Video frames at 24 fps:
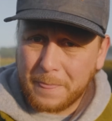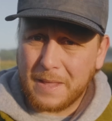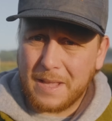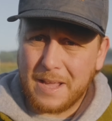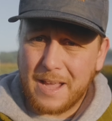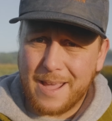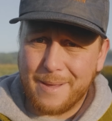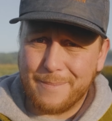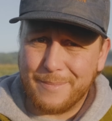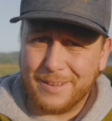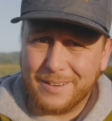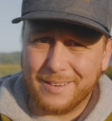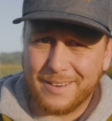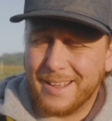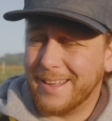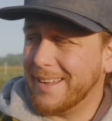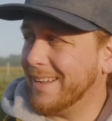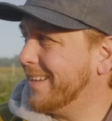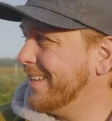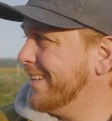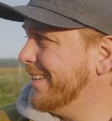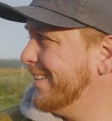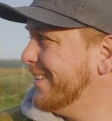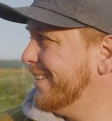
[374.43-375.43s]
I mean,
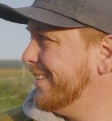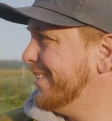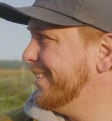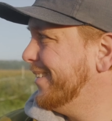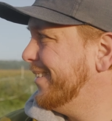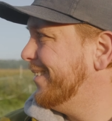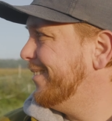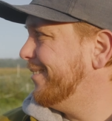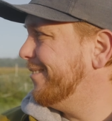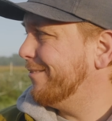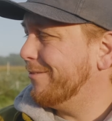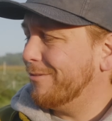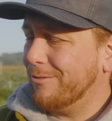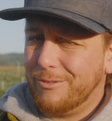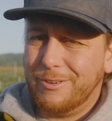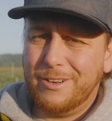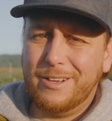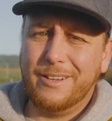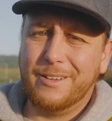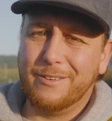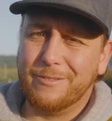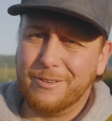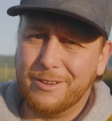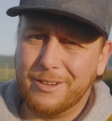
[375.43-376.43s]
like,
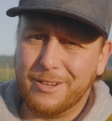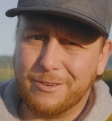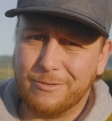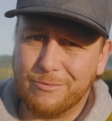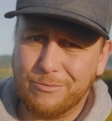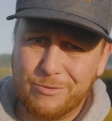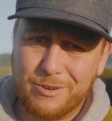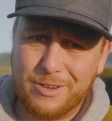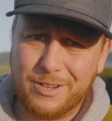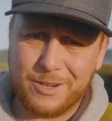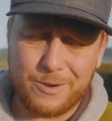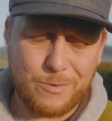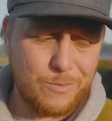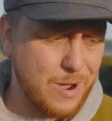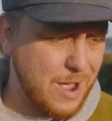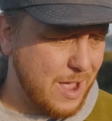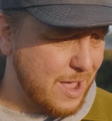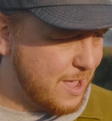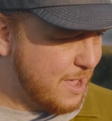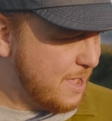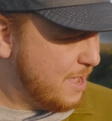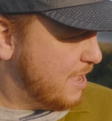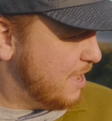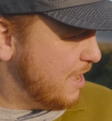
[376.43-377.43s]
really, really, really
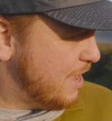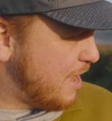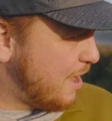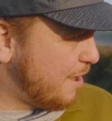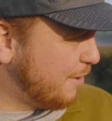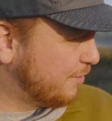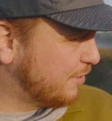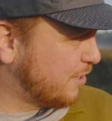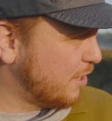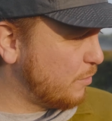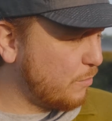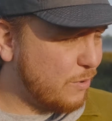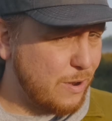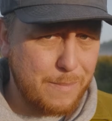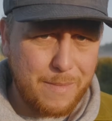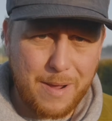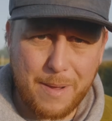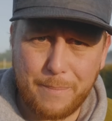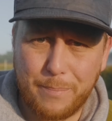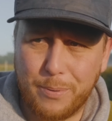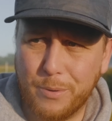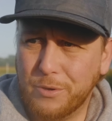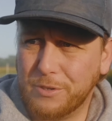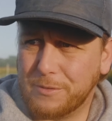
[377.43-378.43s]
wet. I was gonna wear my
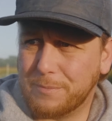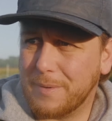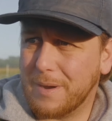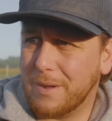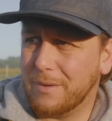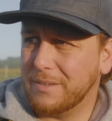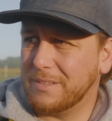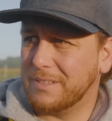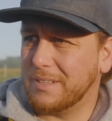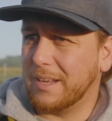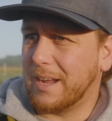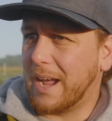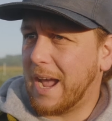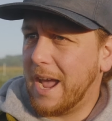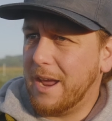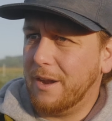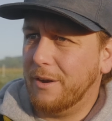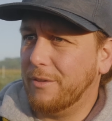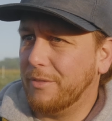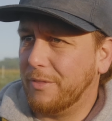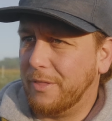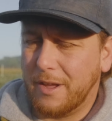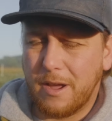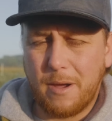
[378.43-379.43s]
boots, but I was like, I
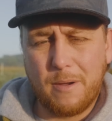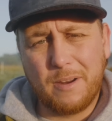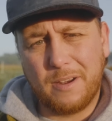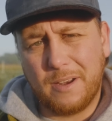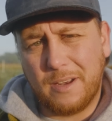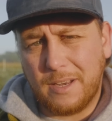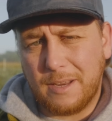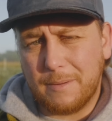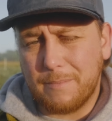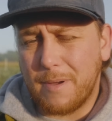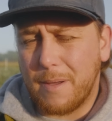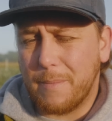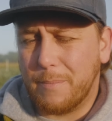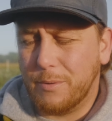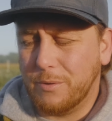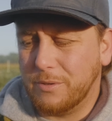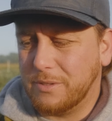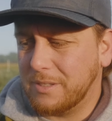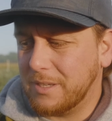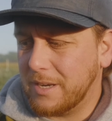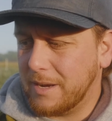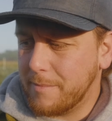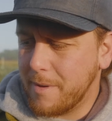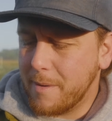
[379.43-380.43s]
don't think I'm gonna need my
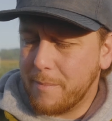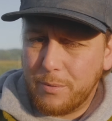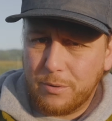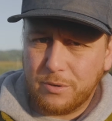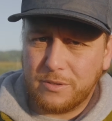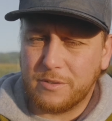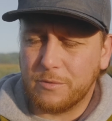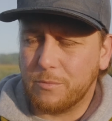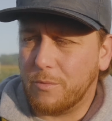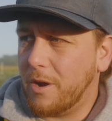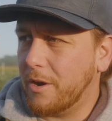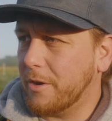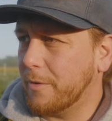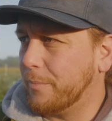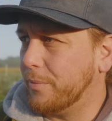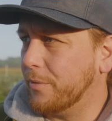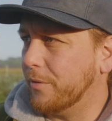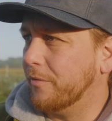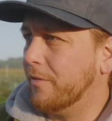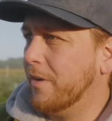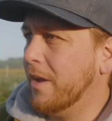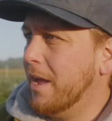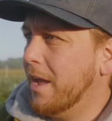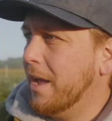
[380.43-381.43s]
boots today. My boots are
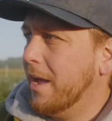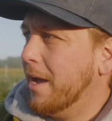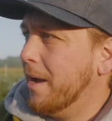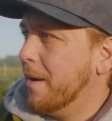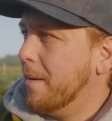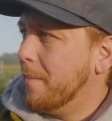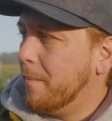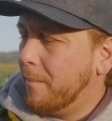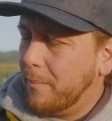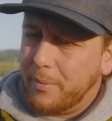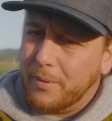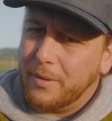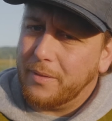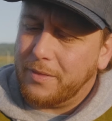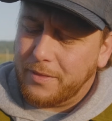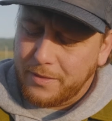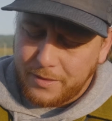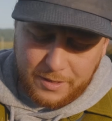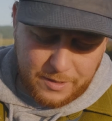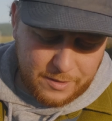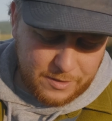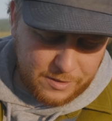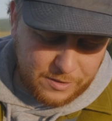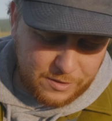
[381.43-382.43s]
waterproof, but
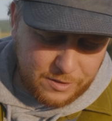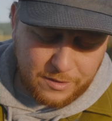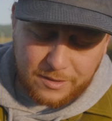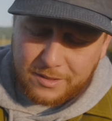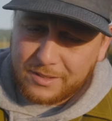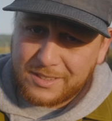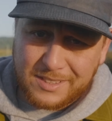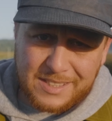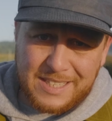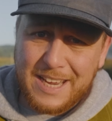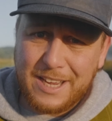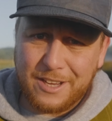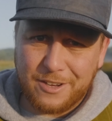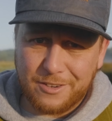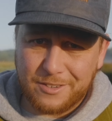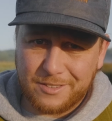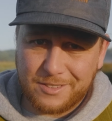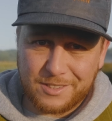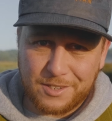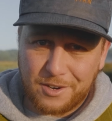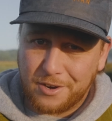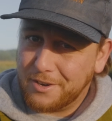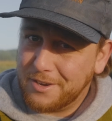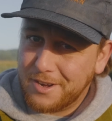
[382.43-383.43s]
these
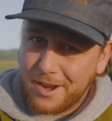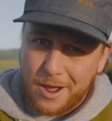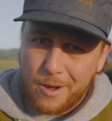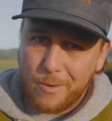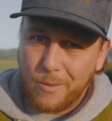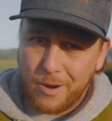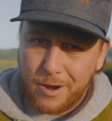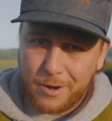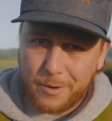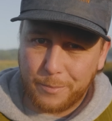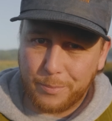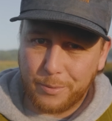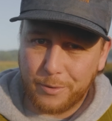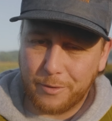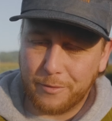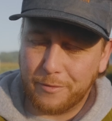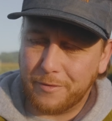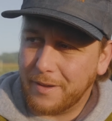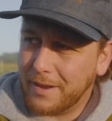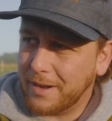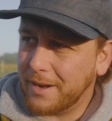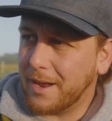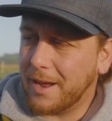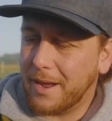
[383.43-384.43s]
sneakers are not waterproof,
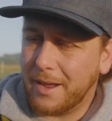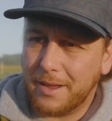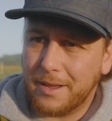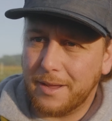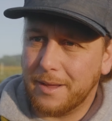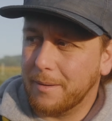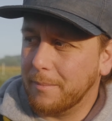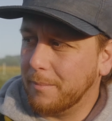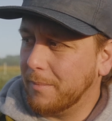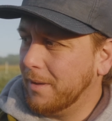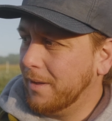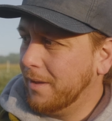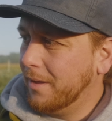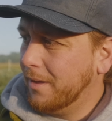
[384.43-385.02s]
and I am